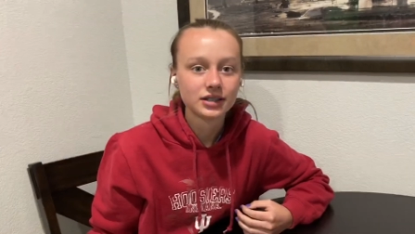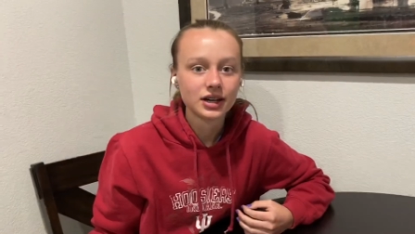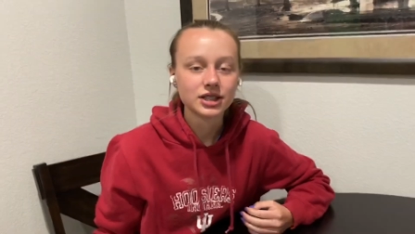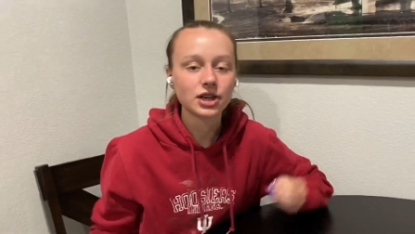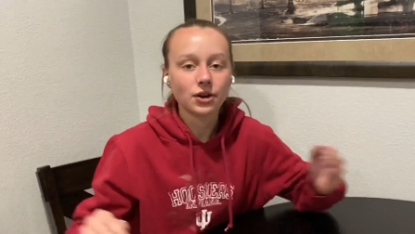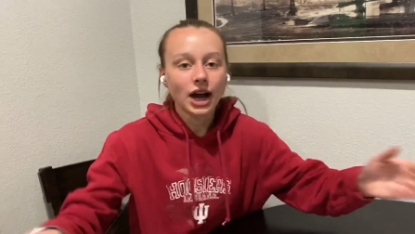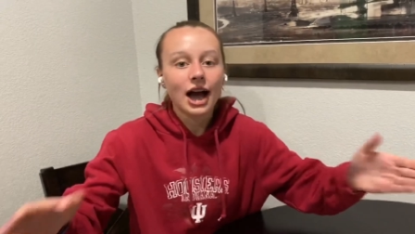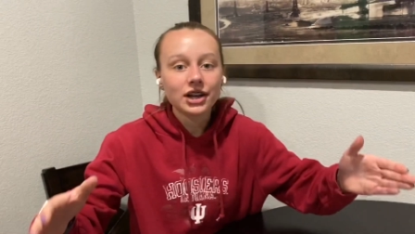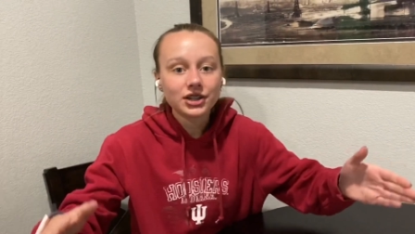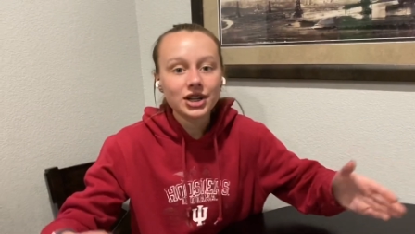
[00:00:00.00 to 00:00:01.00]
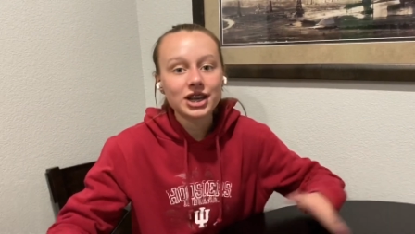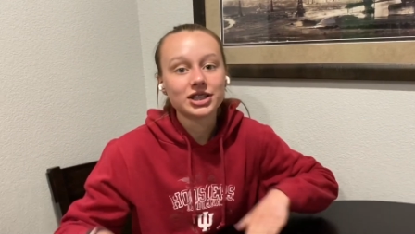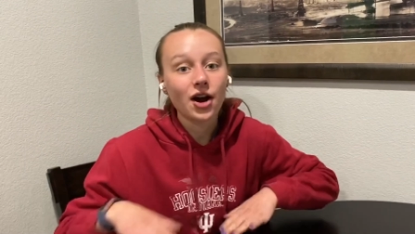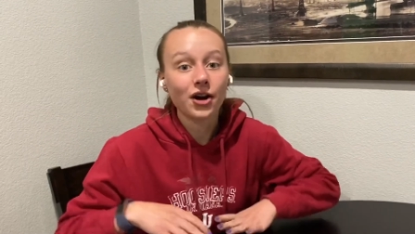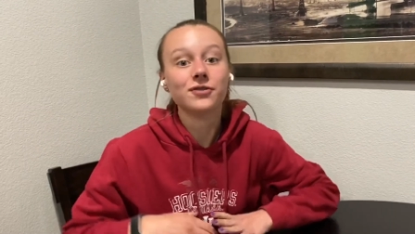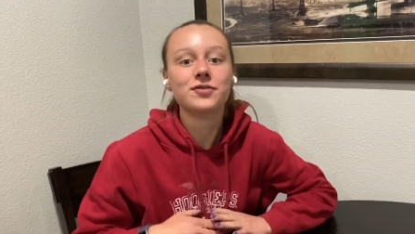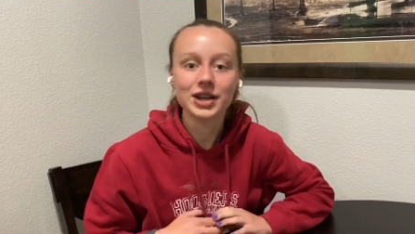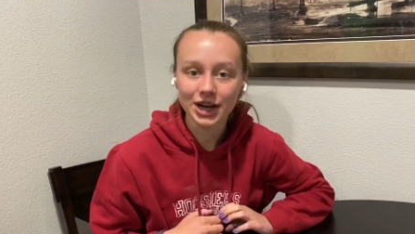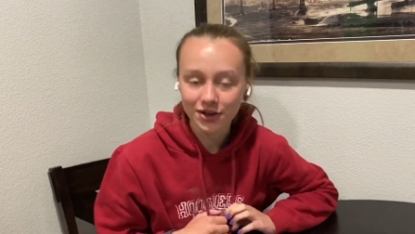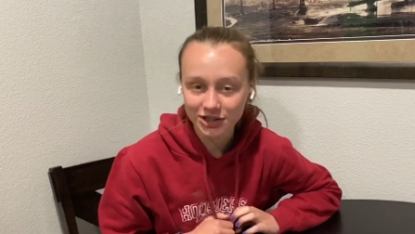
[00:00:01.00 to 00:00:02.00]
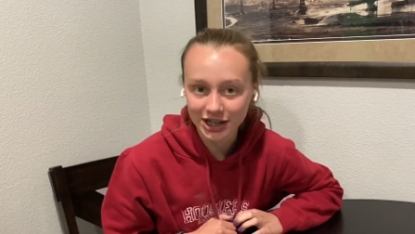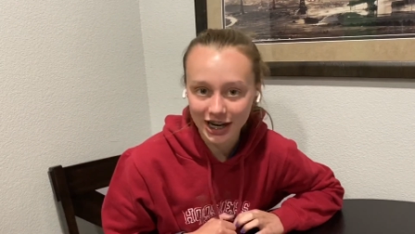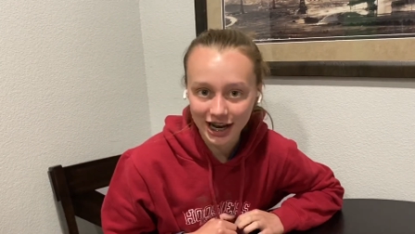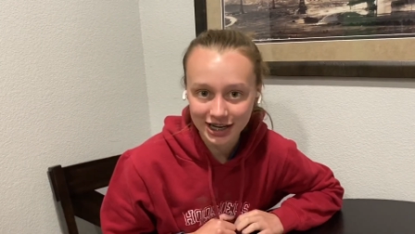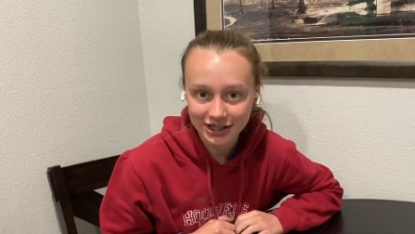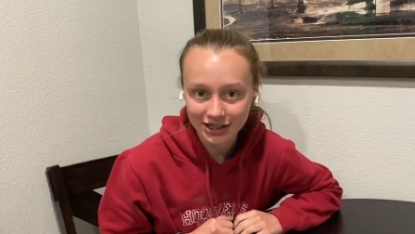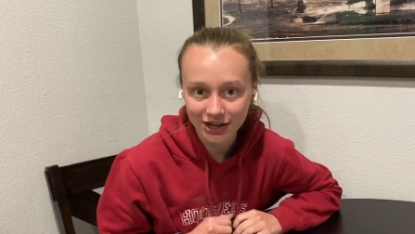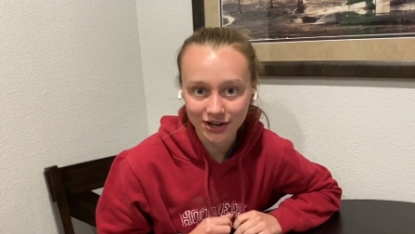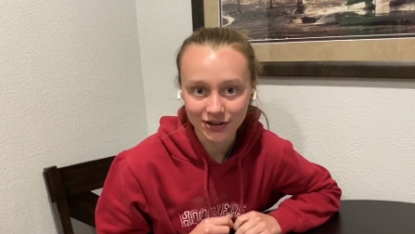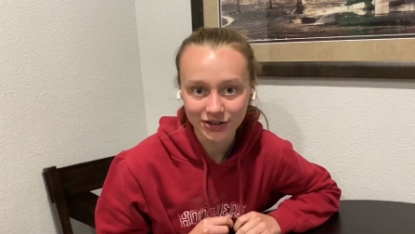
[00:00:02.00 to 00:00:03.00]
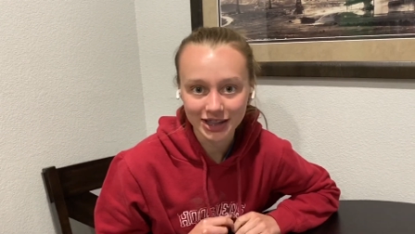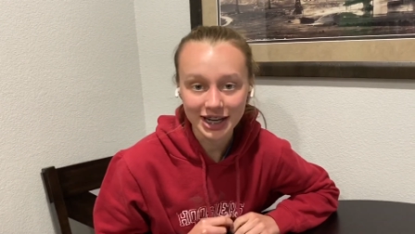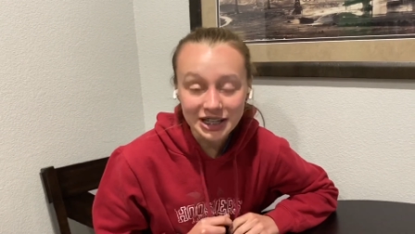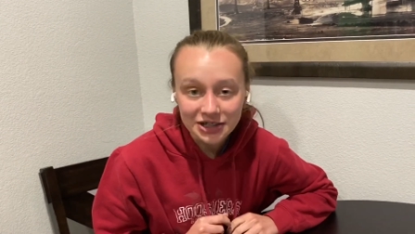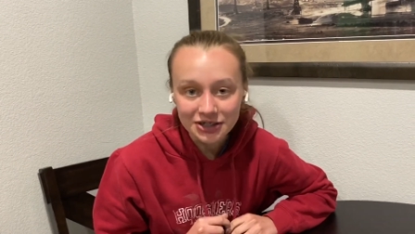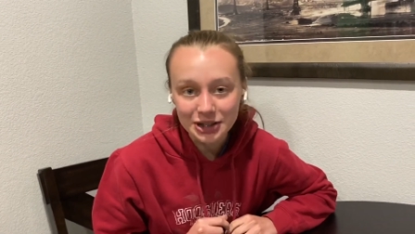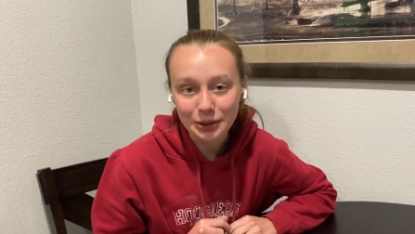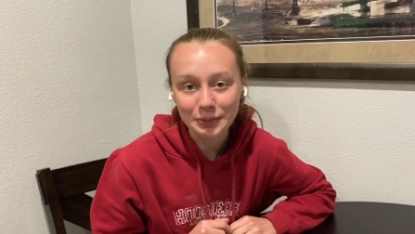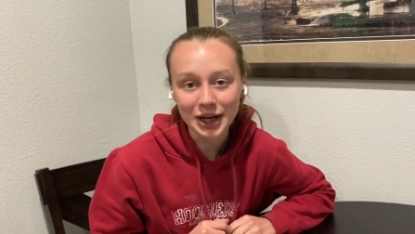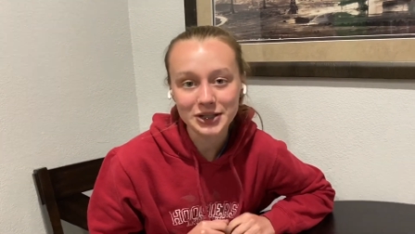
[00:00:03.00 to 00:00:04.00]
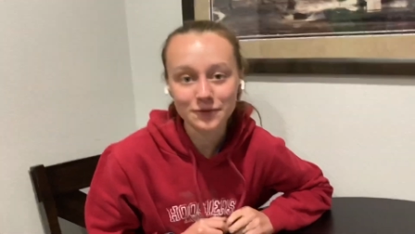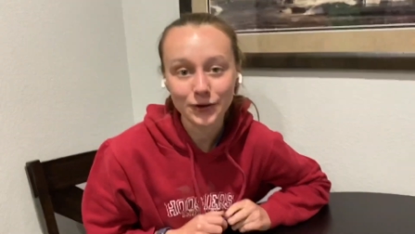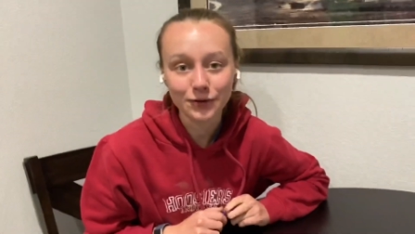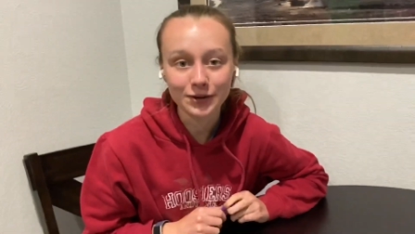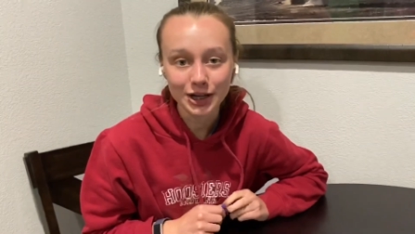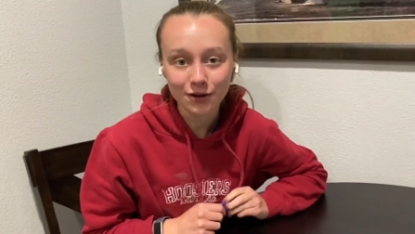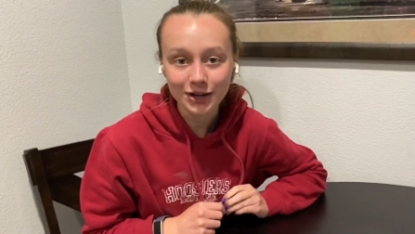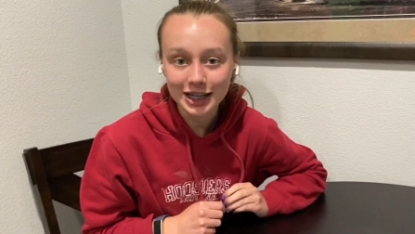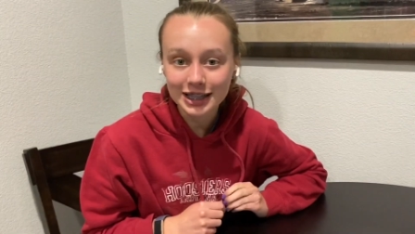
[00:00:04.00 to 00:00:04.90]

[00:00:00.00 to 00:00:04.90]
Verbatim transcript: So Kyle is our video today, so thank you so much for videoing